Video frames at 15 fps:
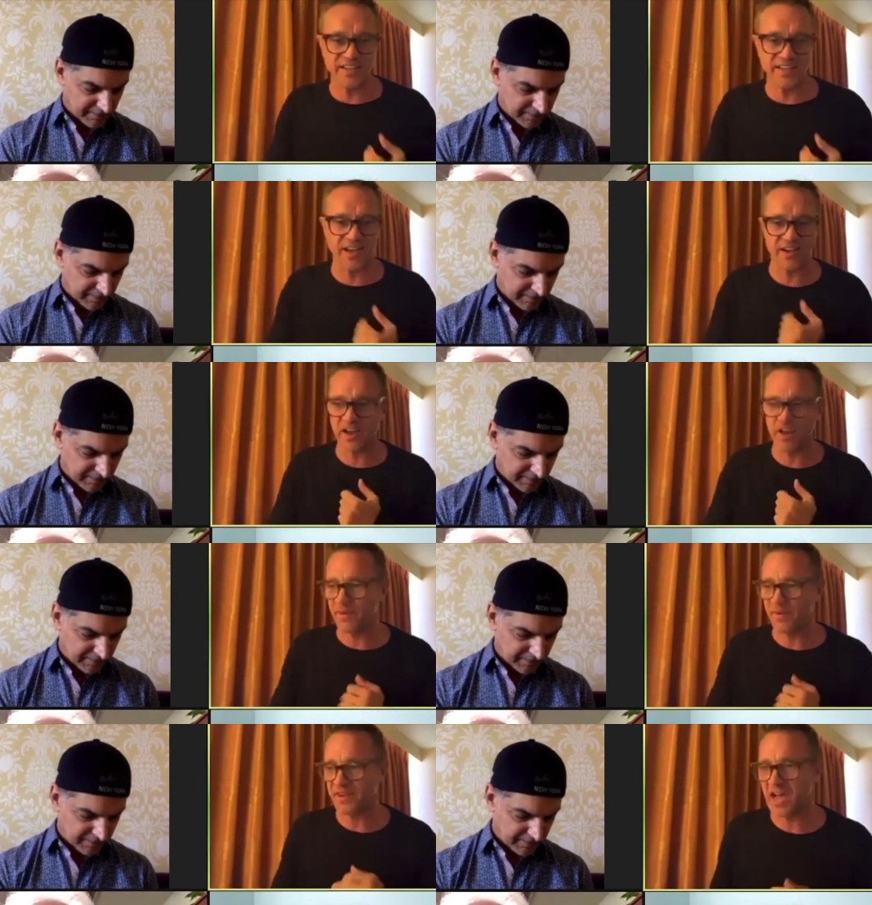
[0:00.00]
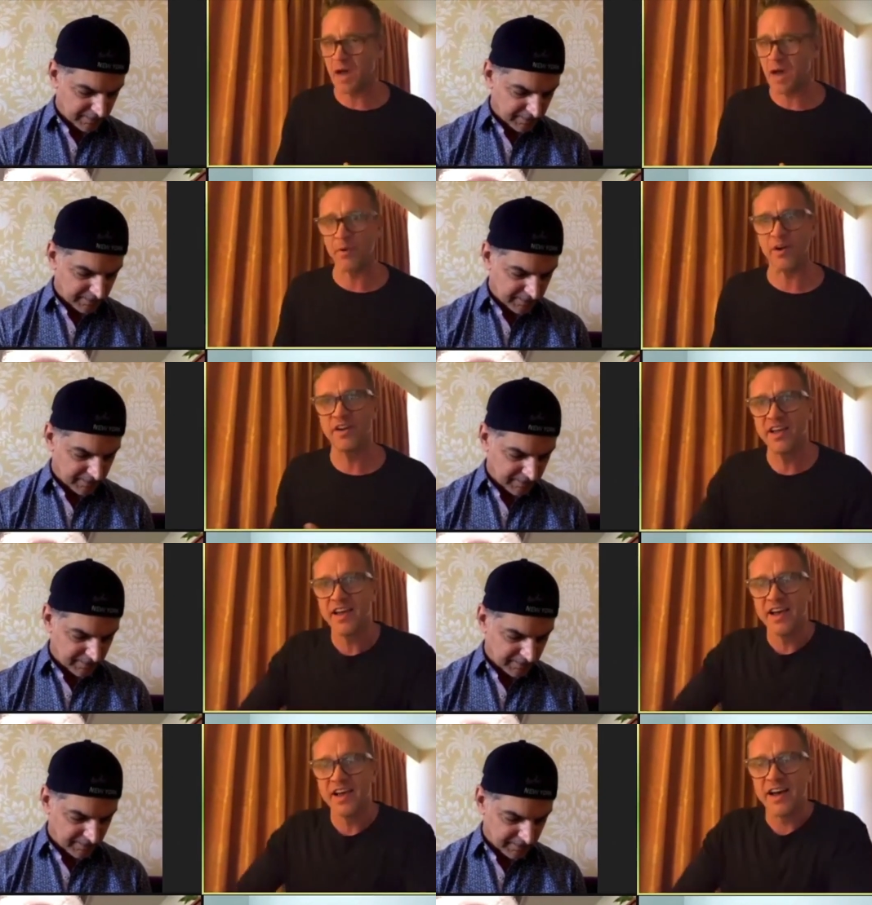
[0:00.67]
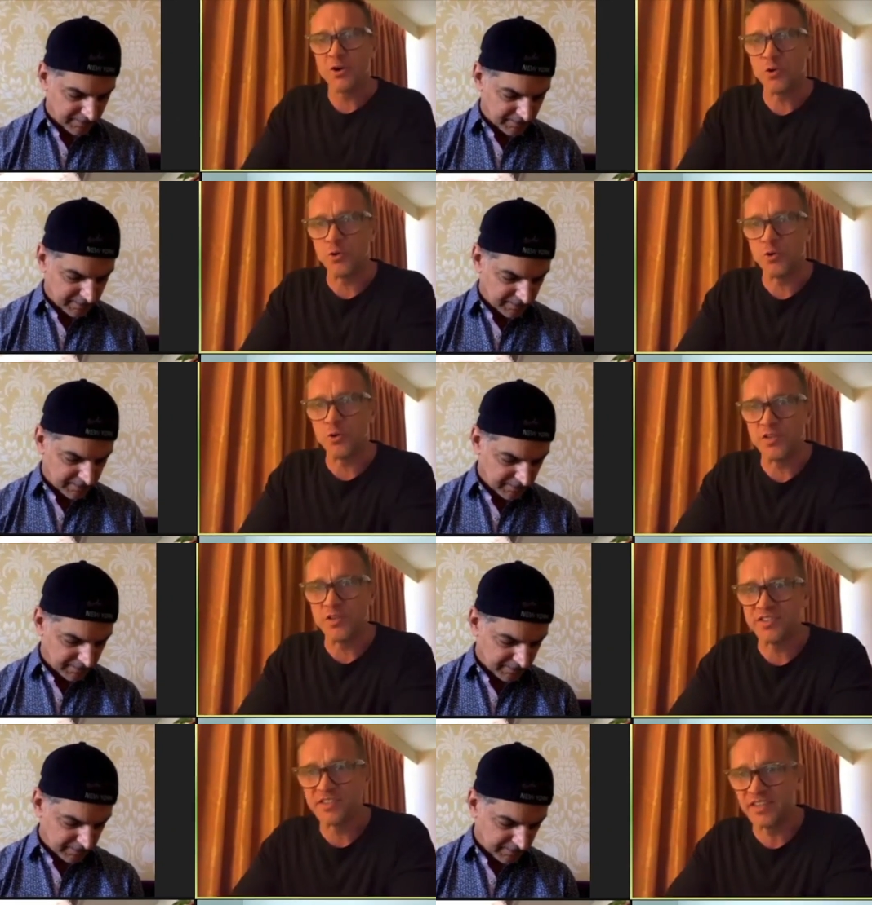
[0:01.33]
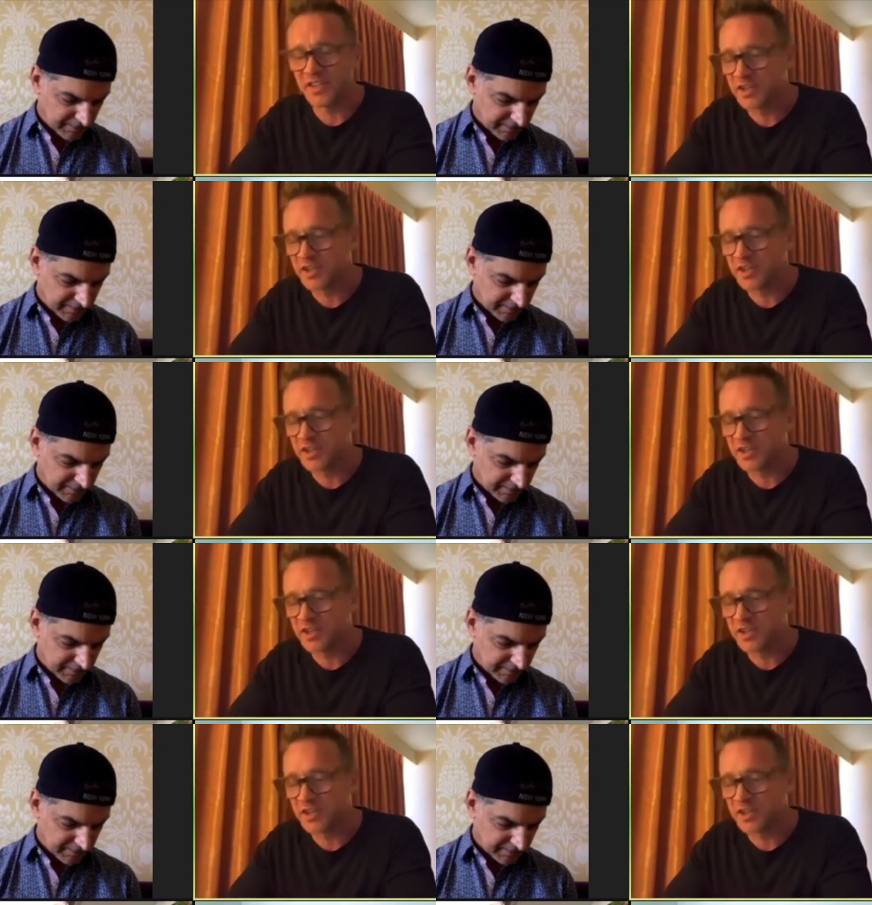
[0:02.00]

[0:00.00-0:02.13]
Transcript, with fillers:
Speaker 1: young up-and-comer who is going to